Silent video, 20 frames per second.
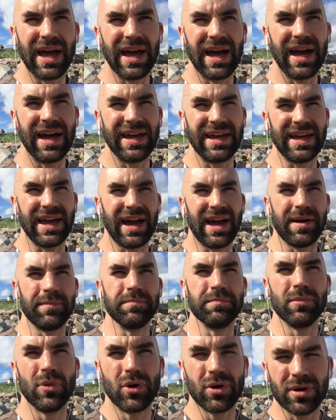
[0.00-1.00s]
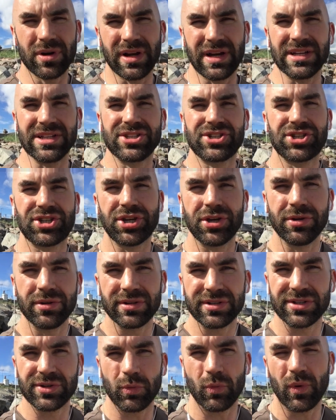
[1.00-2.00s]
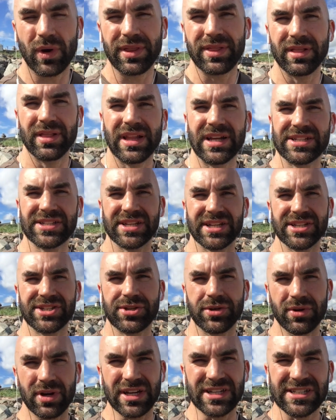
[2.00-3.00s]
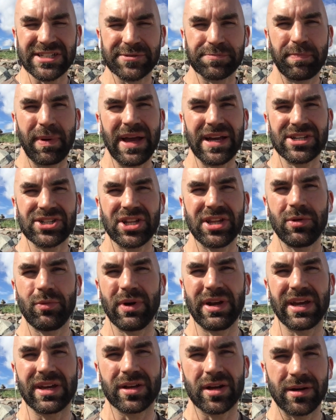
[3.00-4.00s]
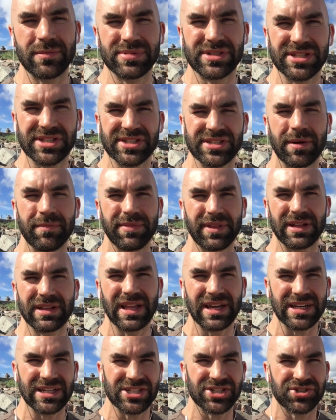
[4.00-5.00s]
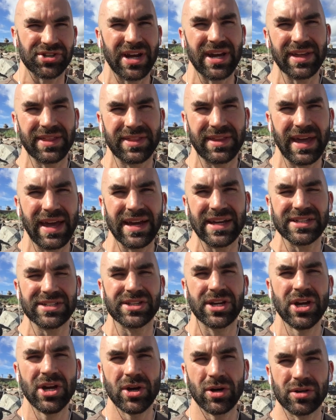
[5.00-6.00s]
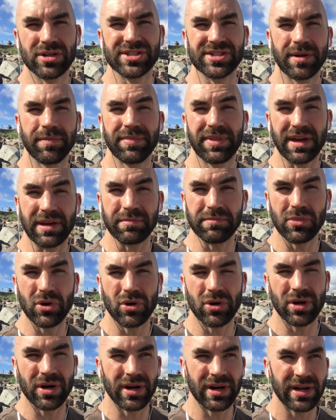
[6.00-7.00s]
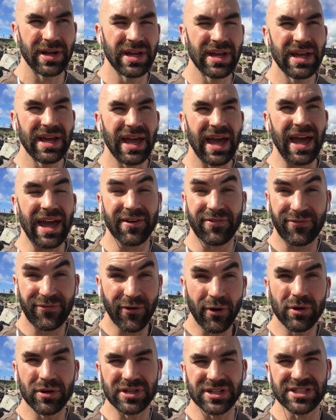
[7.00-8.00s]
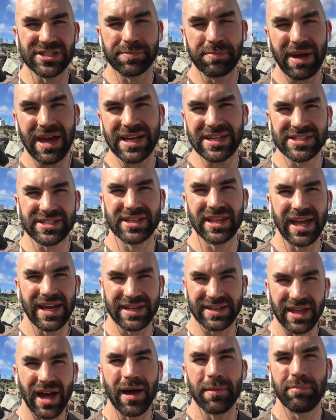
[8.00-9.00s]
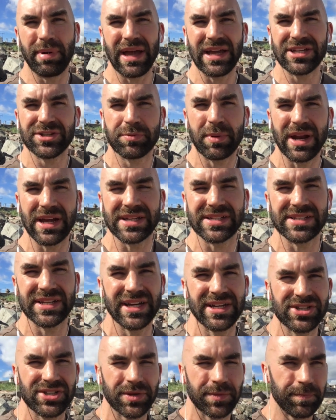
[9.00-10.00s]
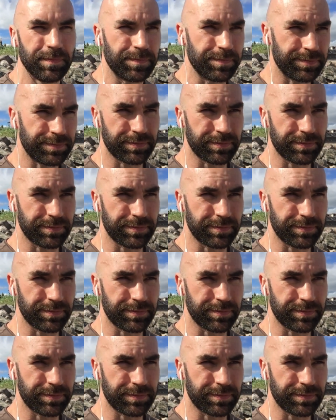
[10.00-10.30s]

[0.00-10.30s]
I, am more in tuned with listening to it, especially when it comes to something like a strength test or something more uh, focused based like that bench press session.